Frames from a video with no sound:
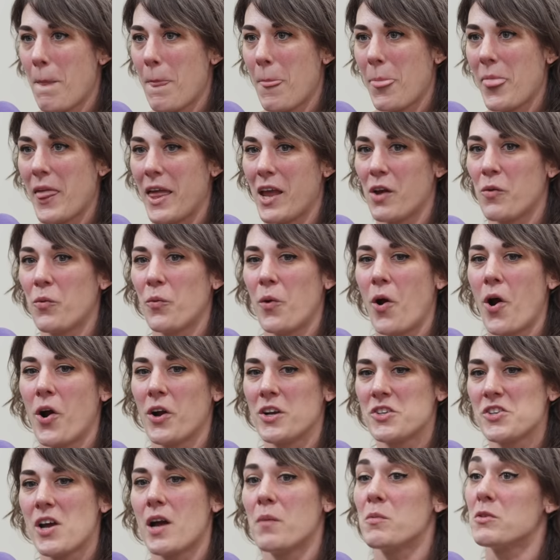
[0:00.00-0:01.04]
Like, our
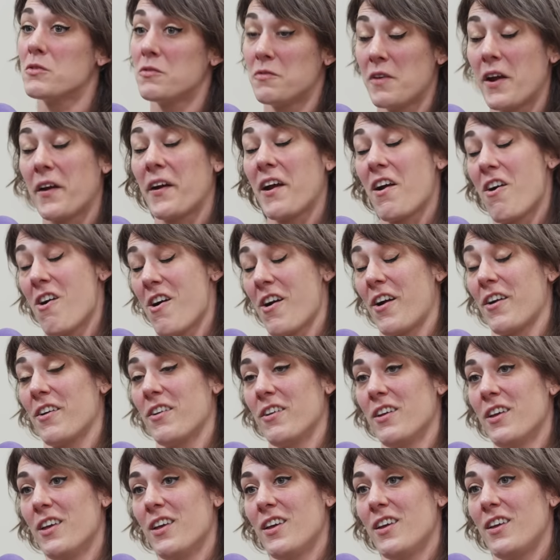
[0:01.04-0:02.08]
job is very hard
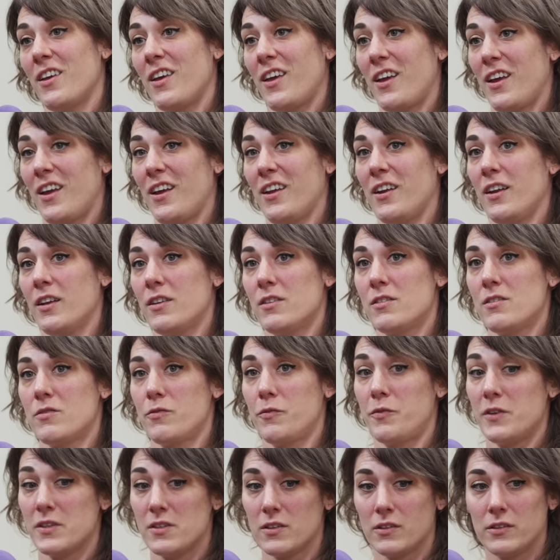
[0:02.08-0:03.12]
and it's
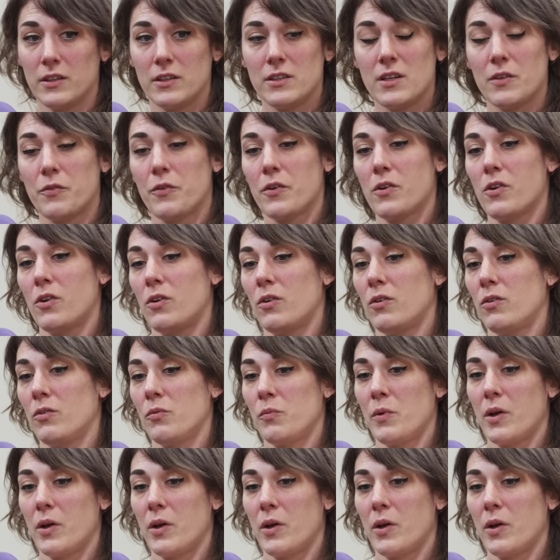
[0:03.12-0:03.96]
physically difficult.